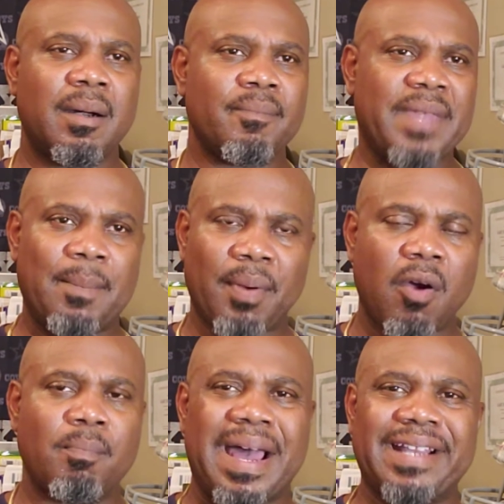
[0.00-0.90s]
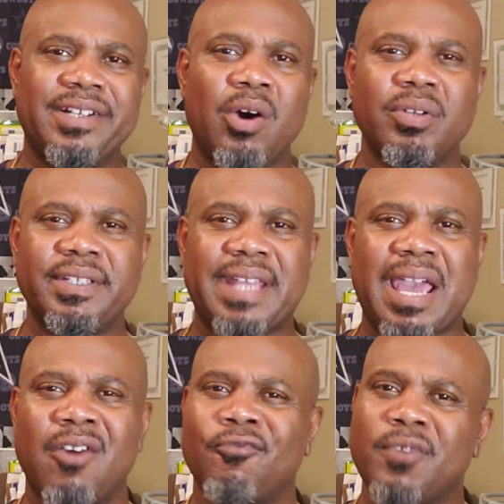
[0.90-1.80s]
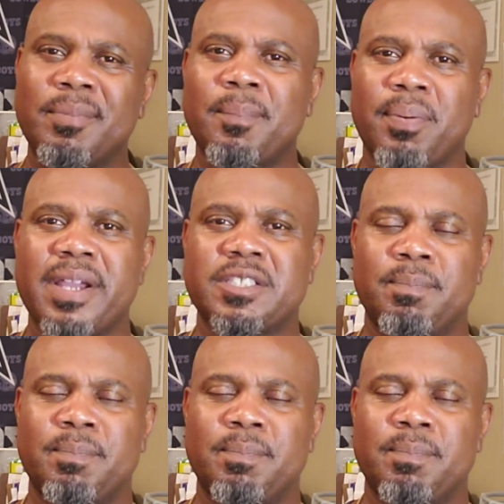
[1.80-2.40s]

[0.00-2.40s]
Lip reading: They brought Mike Nolan down from the press